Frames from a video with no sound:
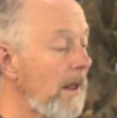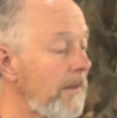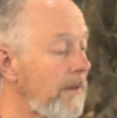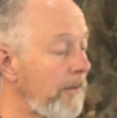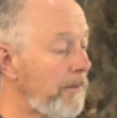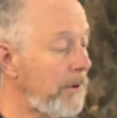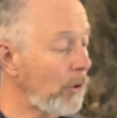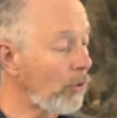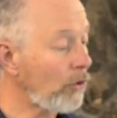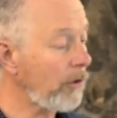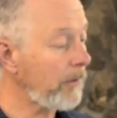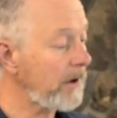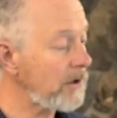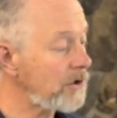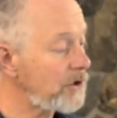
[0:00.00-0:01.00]
the
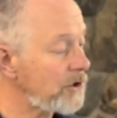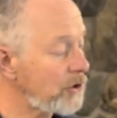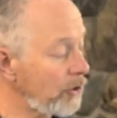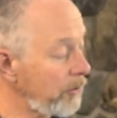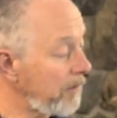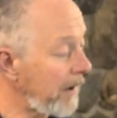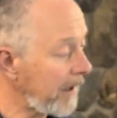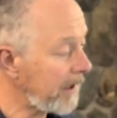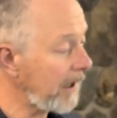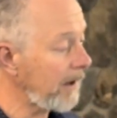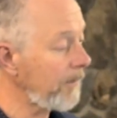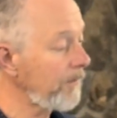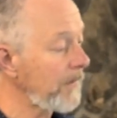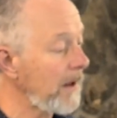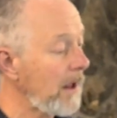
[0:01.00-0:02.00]
pilgrimage to Mecca,